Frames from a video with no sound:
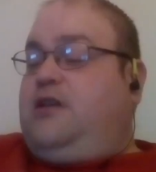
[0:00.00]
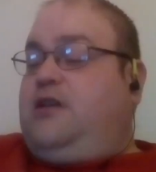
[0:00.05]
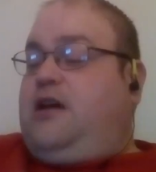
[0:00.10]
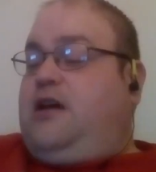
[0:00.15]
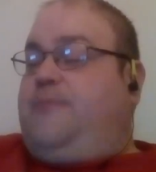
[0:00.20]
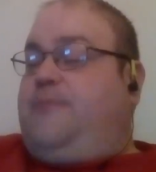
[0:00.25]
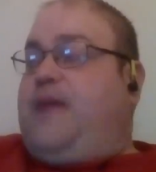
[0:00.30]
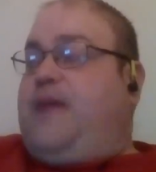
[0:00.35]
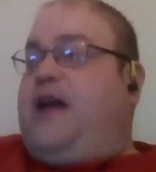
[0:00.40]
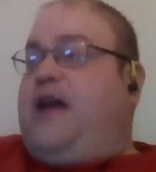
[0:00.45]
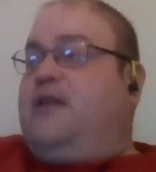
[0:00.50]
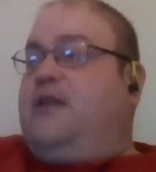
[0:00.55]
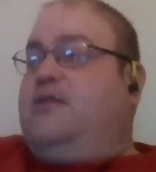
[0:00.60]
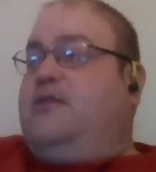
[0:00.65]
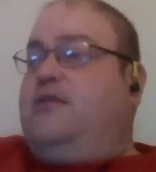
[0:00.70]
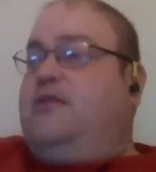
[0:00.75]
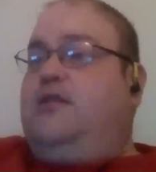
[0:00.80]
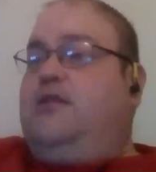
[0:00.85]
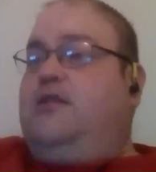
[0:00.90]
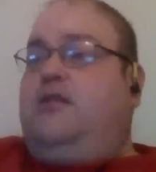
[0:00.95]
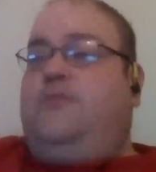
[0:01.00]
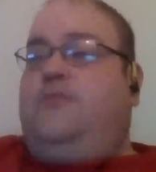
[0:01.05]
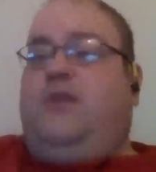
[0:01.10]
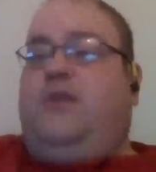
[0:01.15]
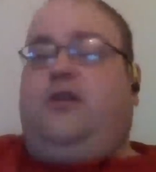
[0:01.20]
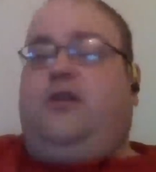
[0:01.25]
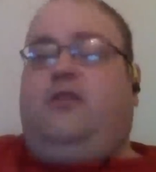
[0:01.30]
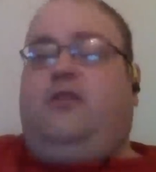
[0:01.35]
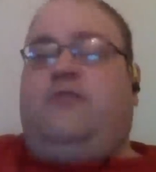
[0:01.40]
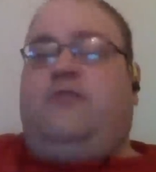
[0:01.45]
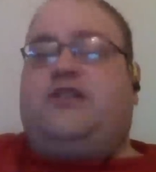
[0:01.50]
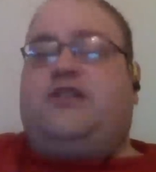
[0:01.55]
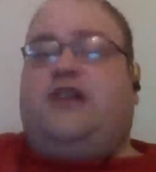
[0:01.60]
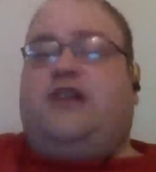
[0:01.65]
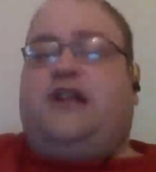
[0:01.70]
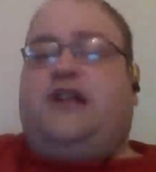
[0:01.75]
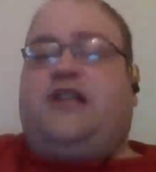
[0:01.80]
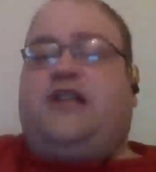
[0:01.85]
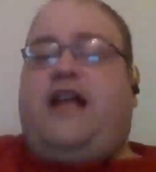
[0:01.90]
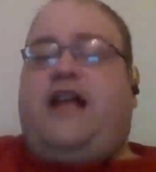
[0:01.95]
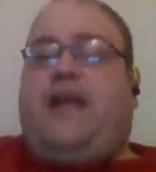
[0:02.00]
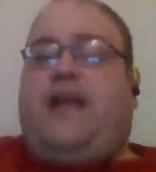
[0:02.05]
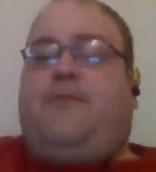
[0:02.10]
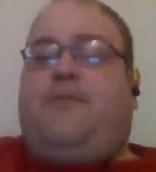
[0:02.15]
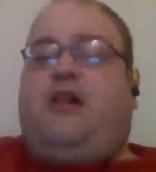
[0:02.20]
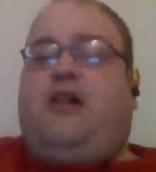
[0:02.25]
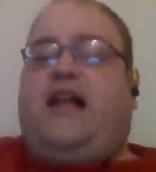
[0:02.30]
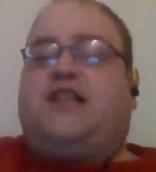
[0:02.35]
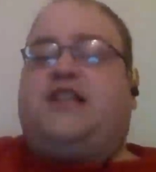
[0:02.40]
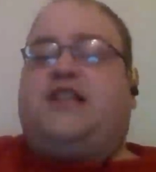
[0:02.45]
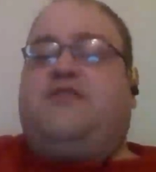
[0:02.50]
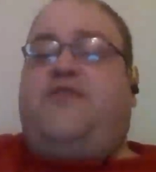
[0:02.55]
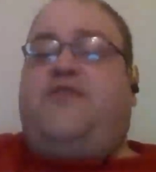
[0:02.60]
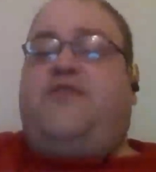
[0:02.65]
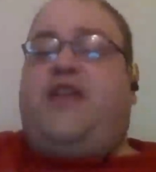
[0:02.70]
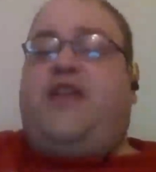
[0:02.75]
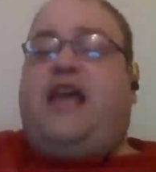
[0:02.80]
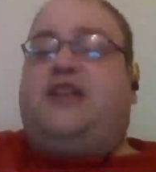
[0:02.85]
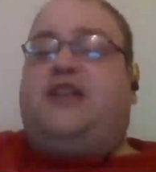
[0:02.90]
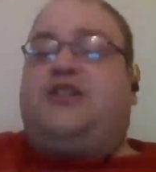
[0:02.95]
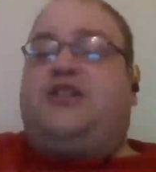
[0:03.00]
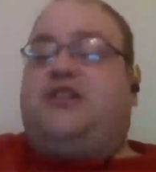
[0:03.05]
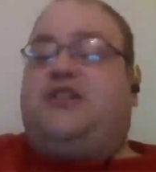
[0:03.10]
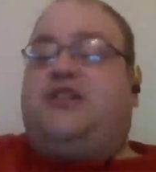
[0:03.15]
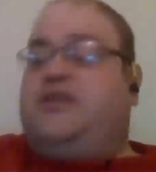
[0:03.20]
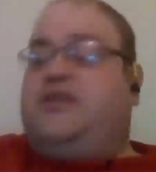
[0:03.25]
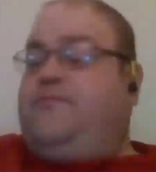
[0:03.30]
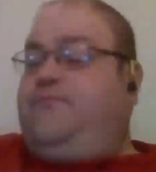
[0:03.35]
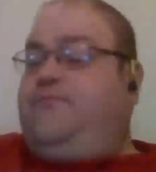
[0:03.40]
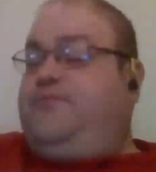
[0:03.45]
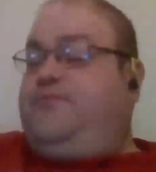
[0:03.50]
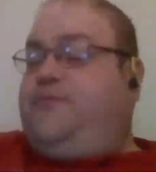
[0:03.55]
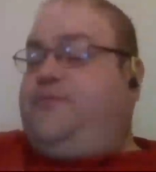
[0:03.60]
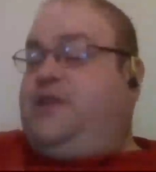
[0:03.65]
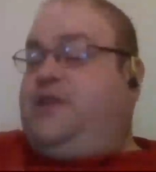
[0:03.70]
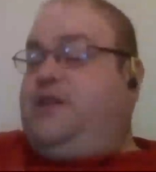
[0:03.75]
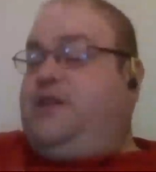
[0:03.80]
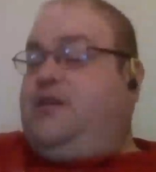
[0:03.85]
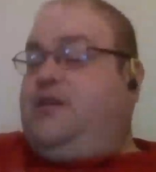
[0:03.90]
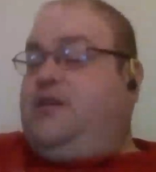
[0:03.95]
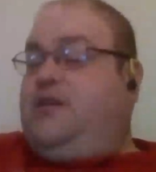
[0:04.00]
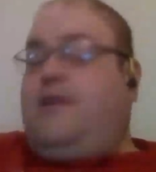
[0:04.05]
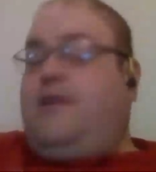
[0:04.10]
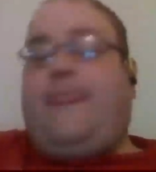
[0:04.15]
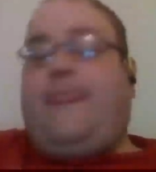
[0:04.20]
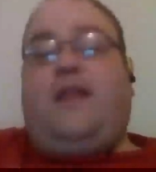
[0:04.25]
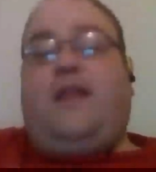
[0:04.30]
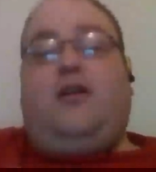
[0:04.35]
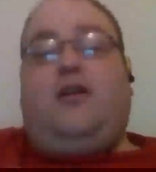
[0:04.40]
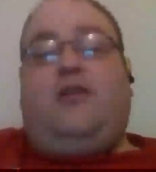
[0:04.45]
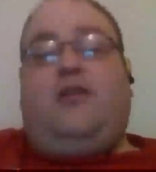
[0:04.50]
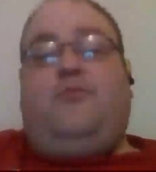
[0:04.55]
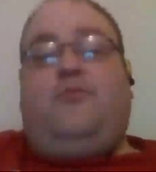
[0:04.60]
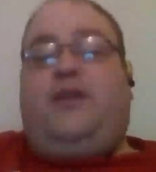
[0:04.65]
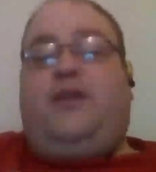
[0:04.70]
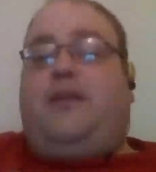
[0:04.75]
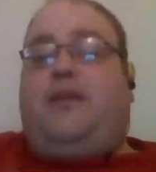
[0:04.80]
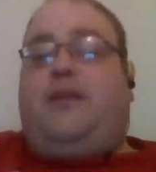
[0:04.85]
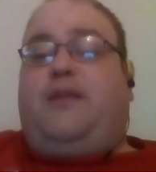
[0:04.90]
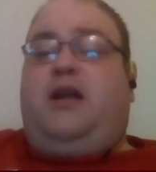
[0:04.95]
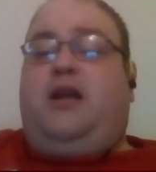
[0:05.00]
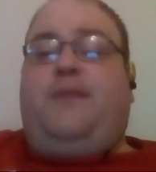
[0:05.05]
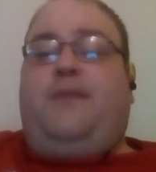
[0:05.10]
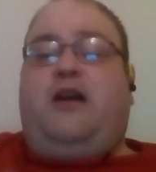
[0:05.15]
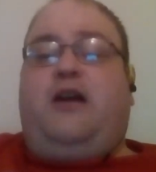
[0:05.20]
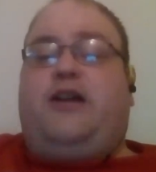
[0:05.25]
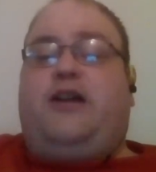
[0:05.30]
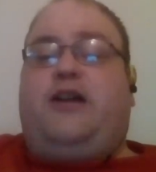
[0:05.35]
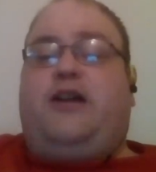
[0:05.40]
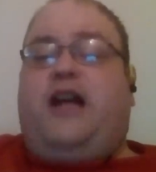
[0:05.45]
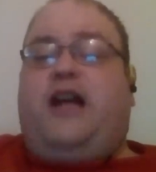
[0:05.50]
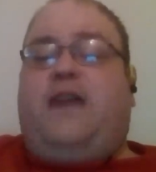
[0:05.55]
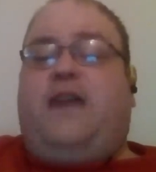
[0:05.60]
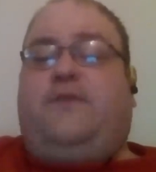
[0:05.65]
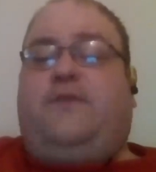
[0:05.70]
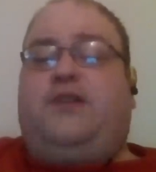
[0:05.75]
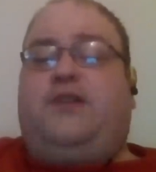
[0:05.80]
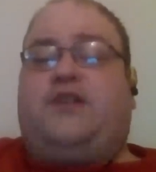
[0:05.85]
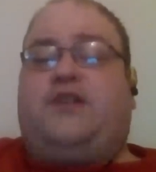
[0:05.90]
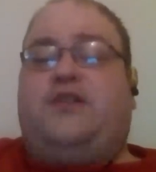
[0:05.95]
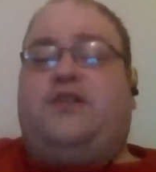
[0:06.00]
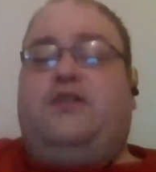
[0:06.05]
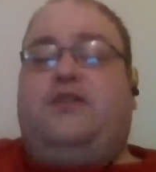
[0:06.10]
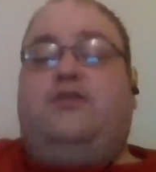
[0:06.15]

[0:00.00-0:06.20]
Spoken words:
Maryland and Wisconsin had a classic for the ages. But the Mid-America Conference